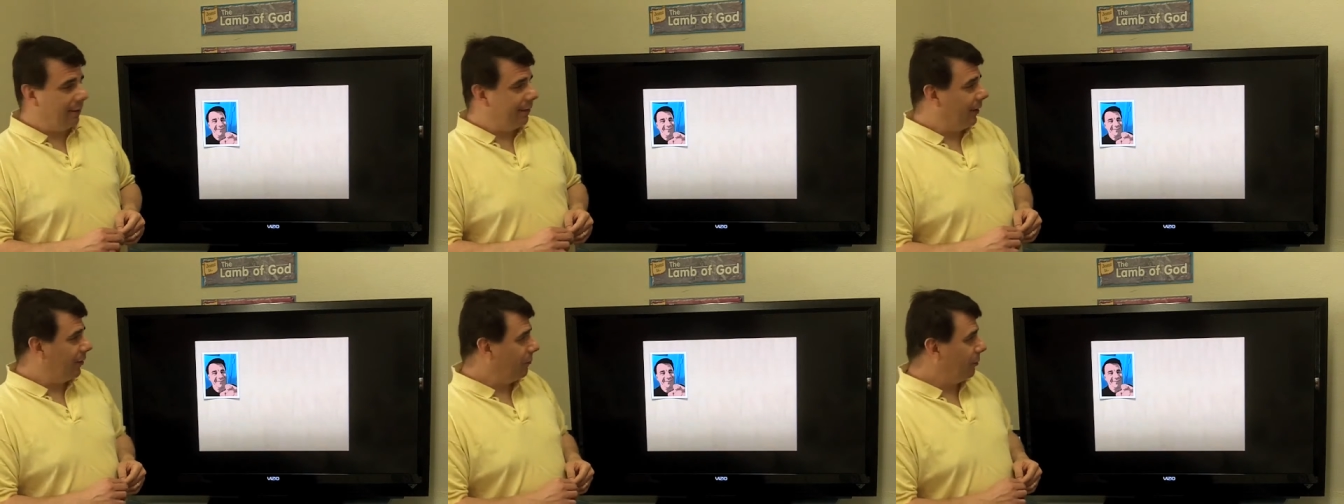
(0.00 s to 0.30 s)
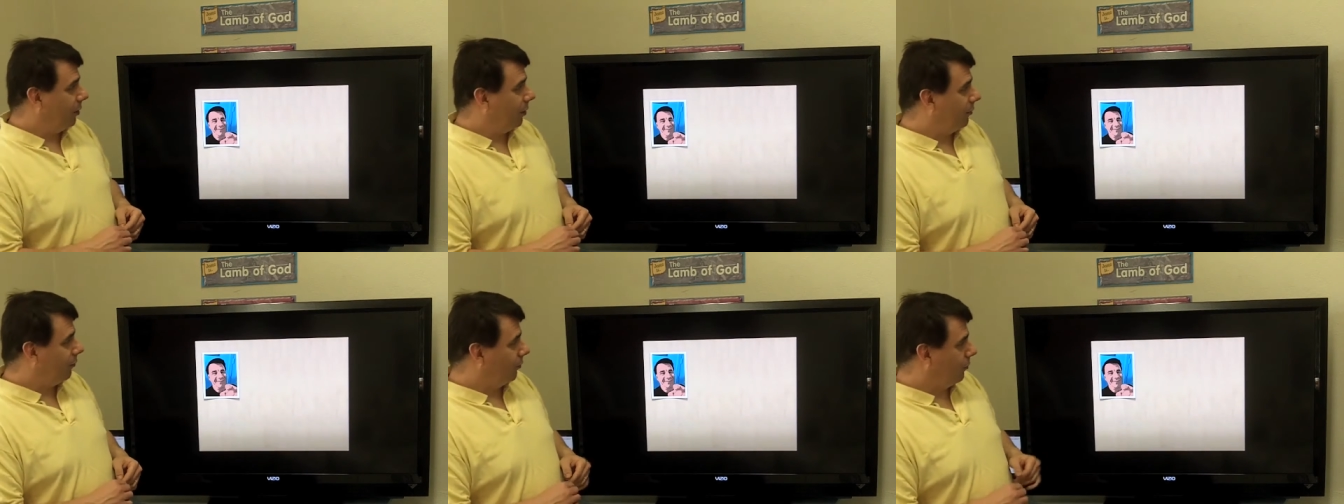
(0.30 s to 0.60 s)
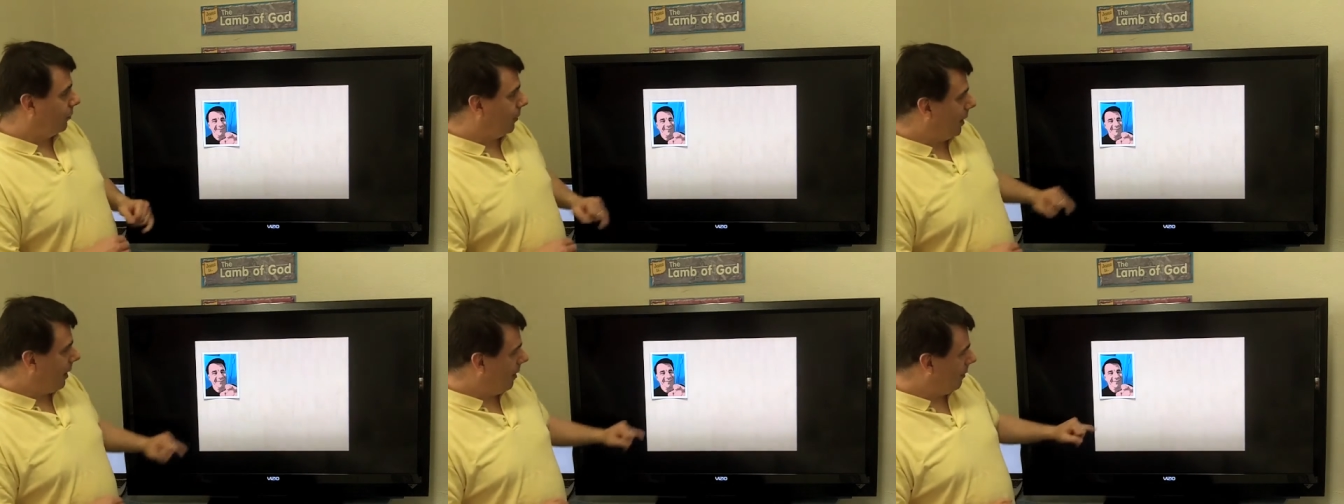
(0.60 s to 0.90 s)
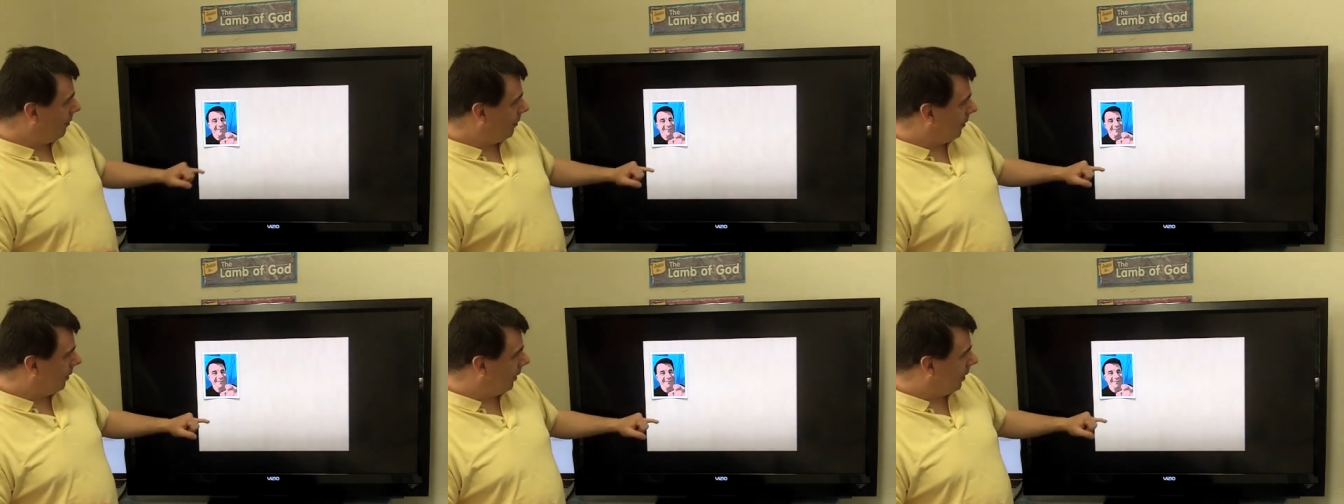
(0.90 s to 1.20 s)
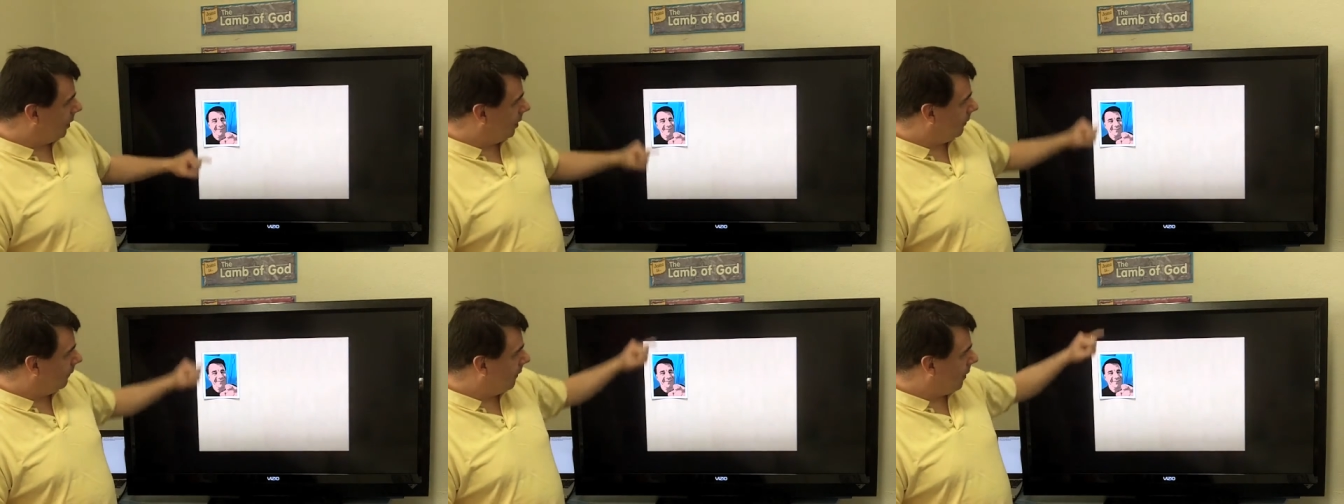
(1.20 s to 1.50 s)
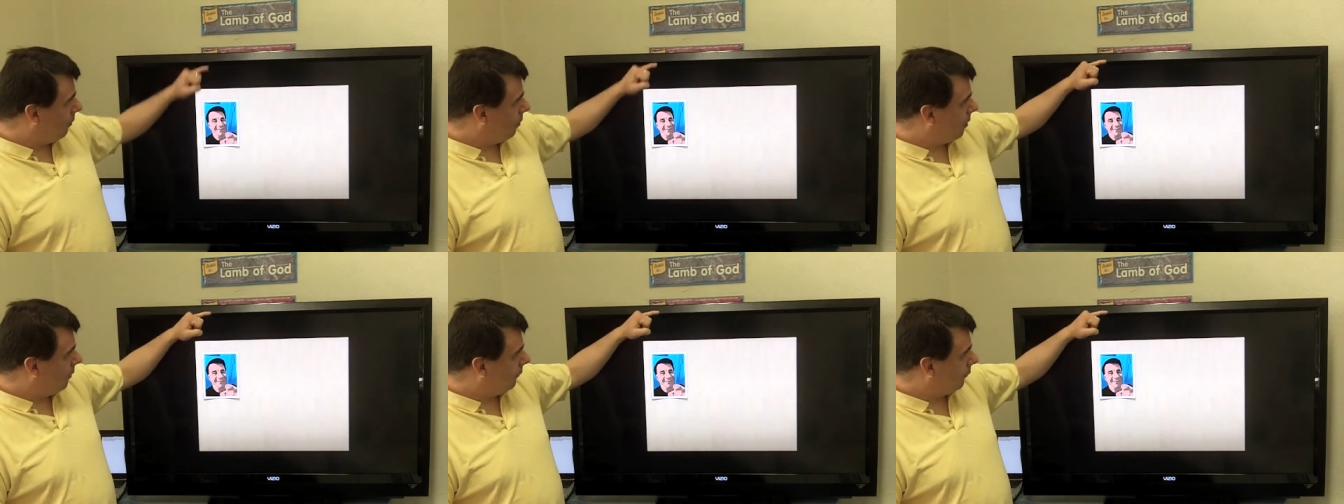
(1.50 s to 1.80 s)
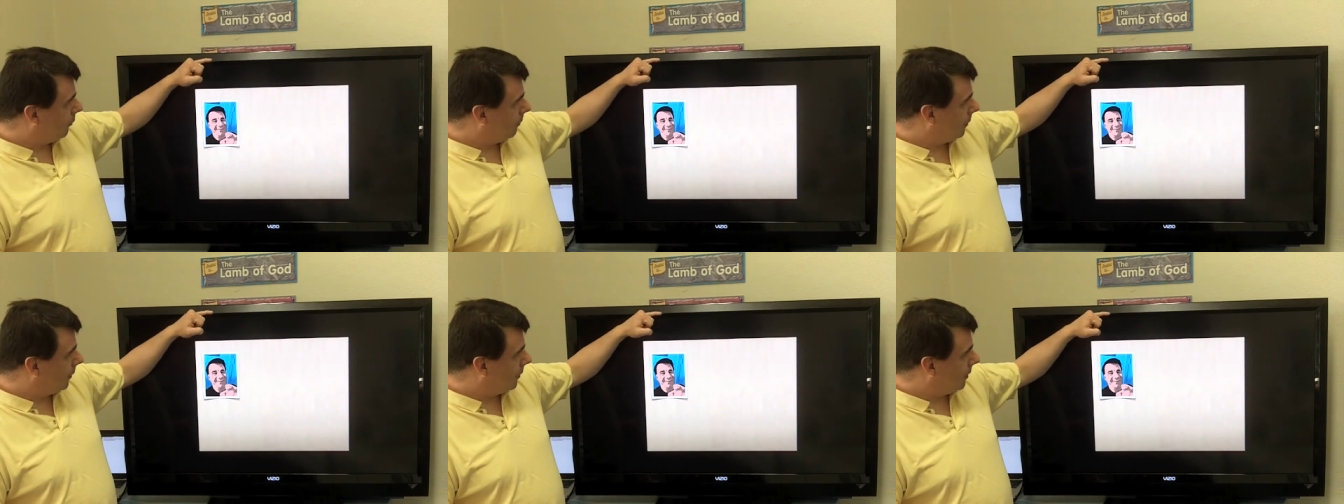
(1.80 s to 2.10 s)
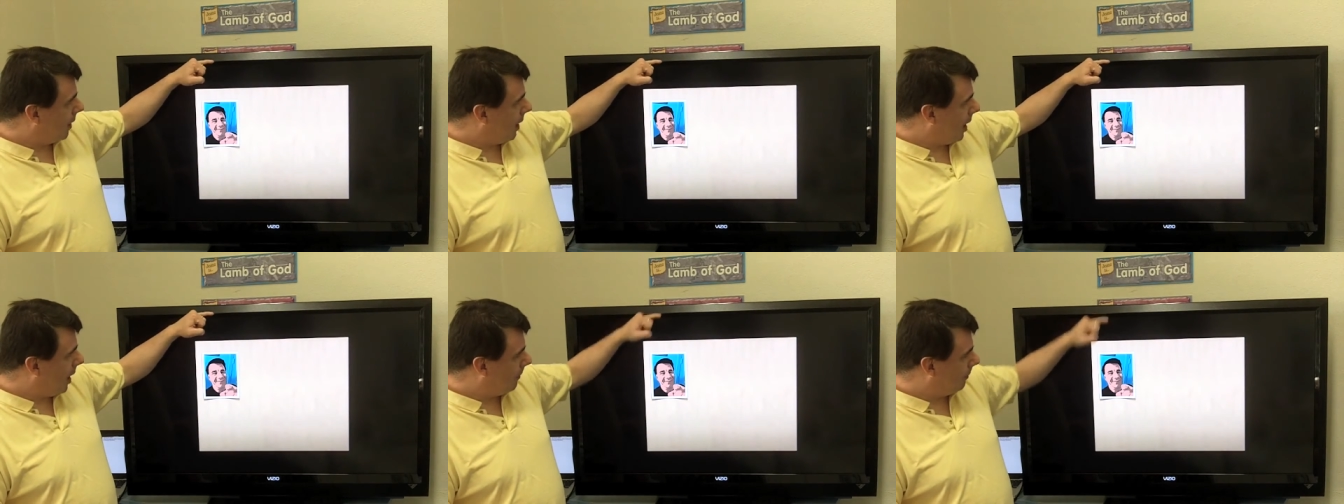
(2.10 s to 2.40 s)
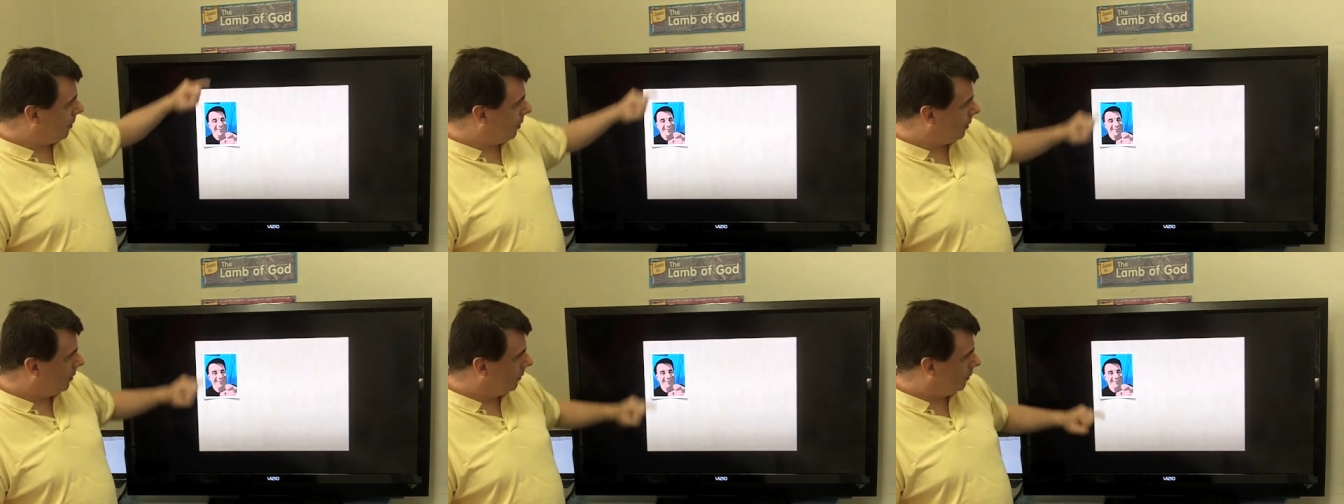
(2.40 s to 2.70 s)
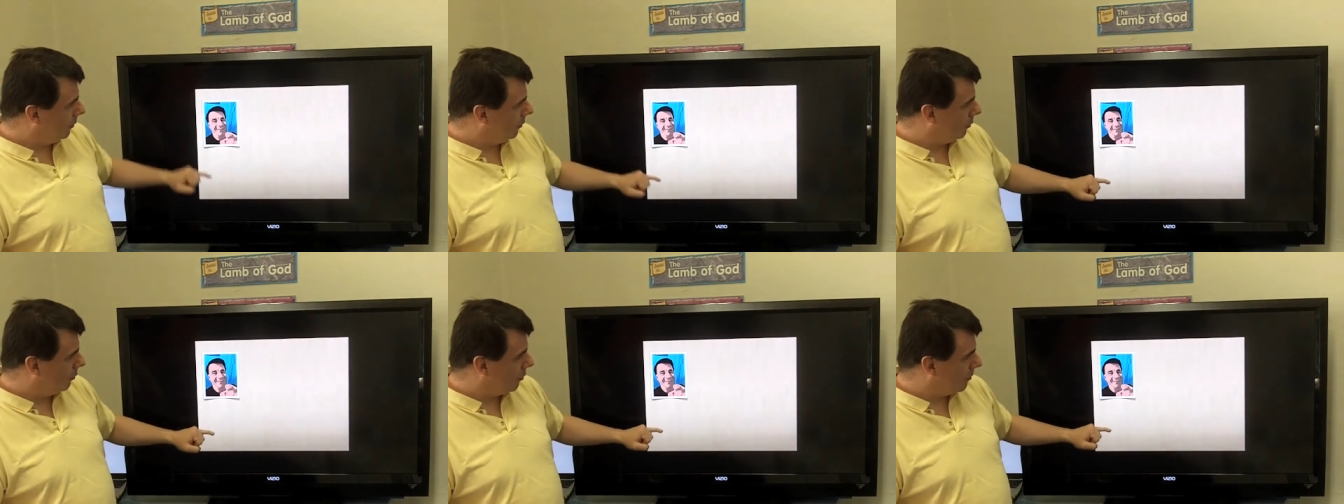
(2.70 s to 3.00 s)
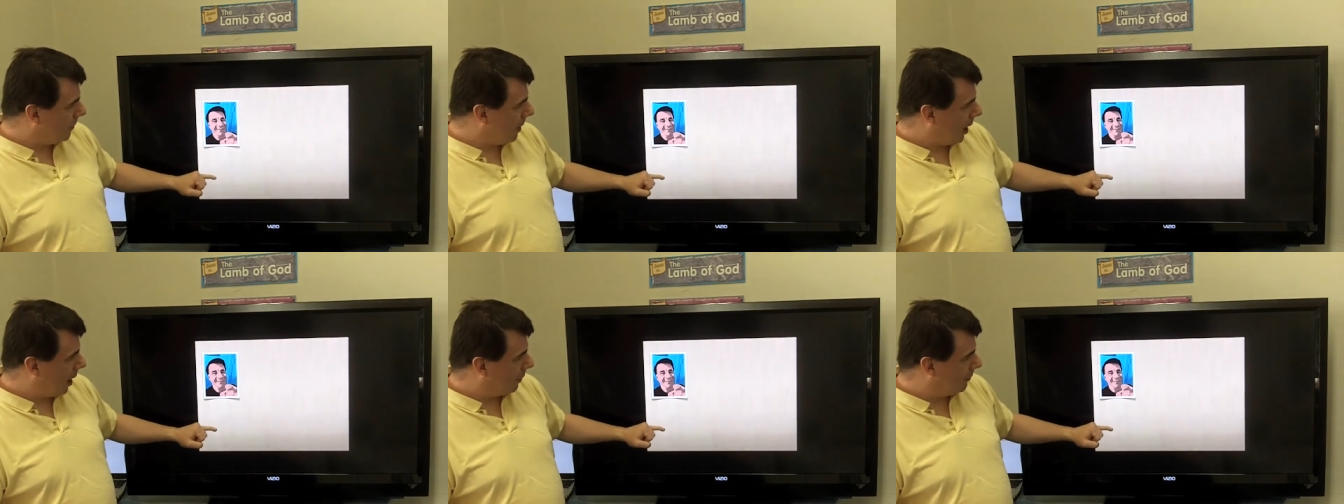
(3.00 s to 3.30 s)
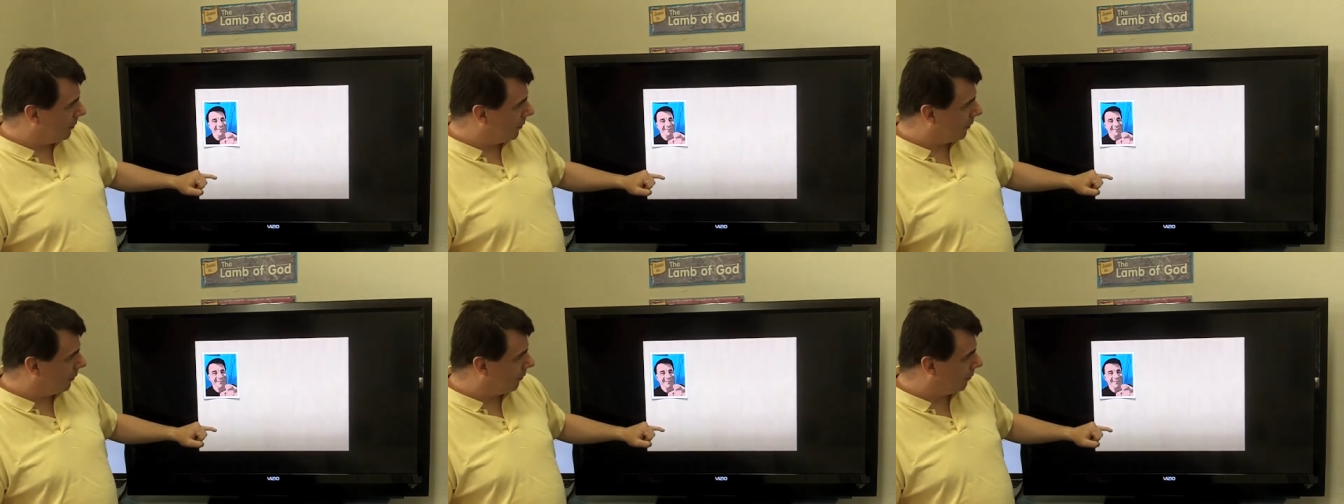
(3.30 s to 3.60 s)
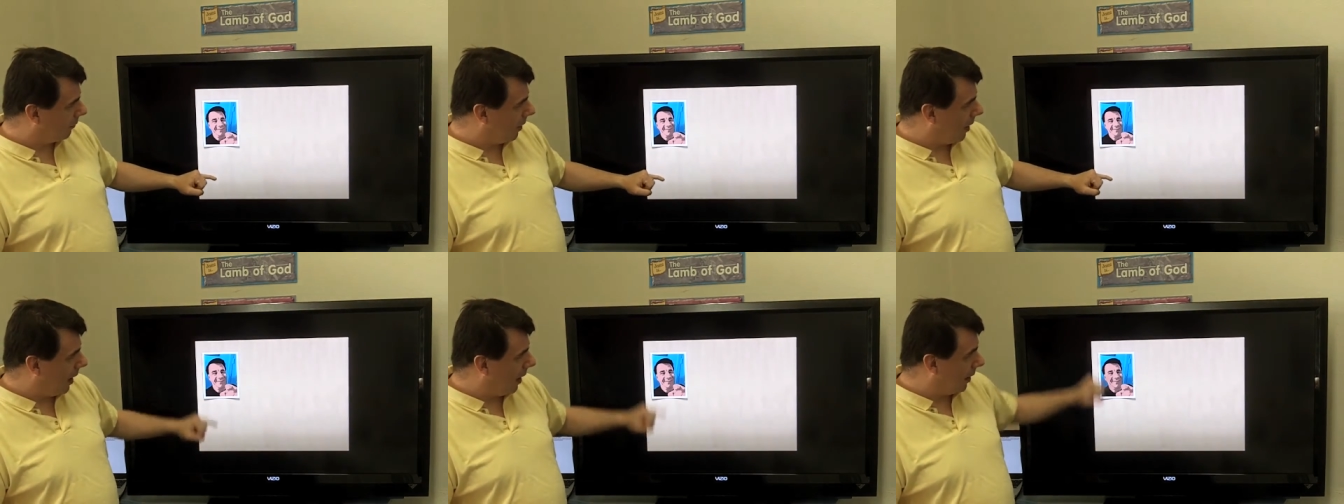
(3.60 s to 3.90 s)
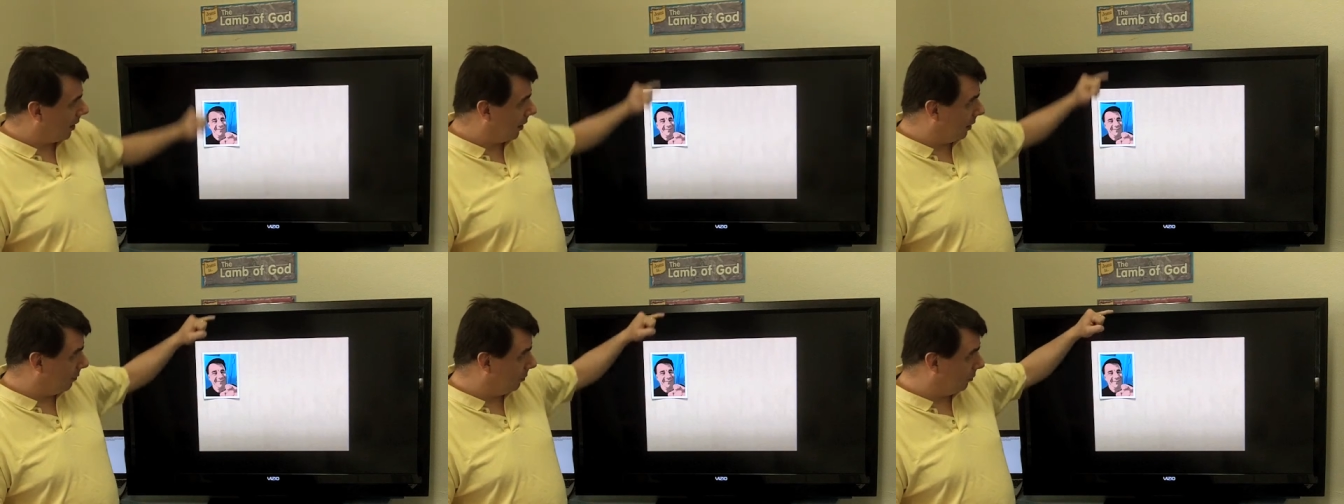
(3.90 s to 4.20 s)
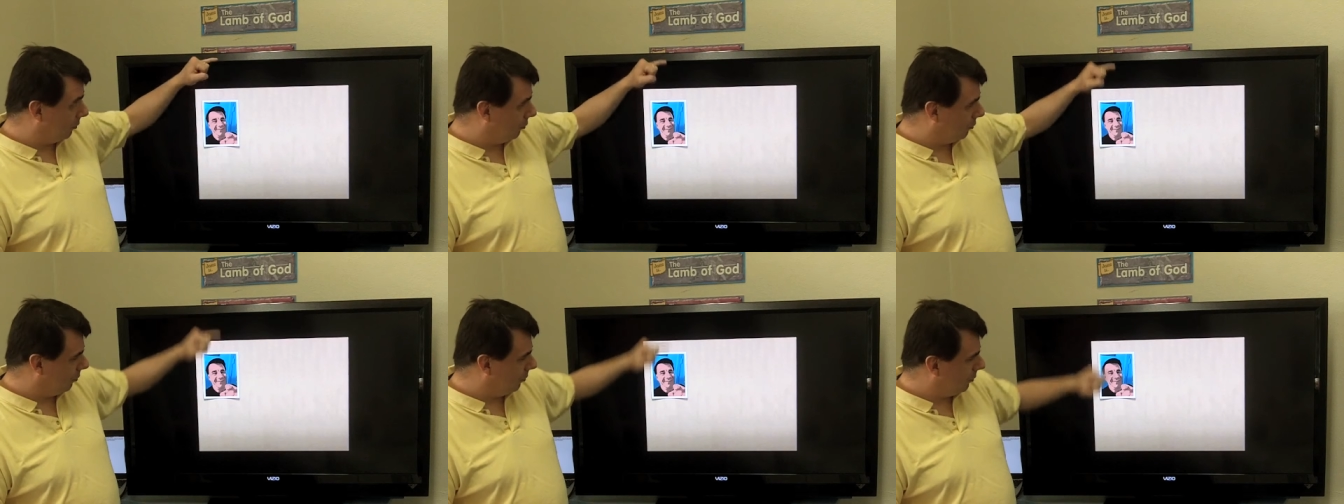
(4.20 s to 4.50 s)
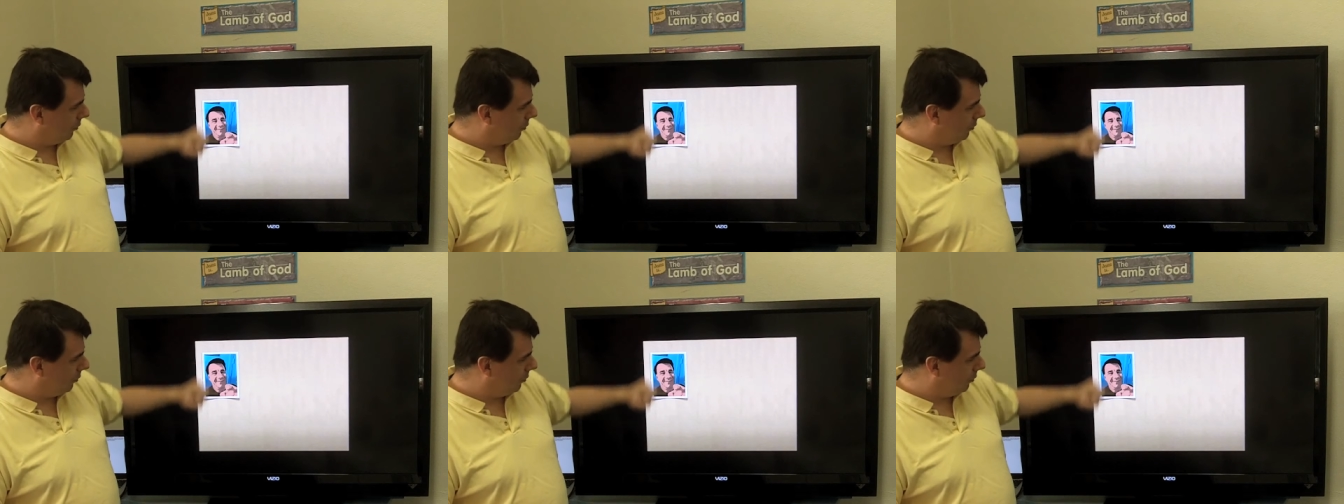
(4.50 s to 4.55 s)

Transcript: That's because in reality, if I went from the top to the bottom of the slide and it was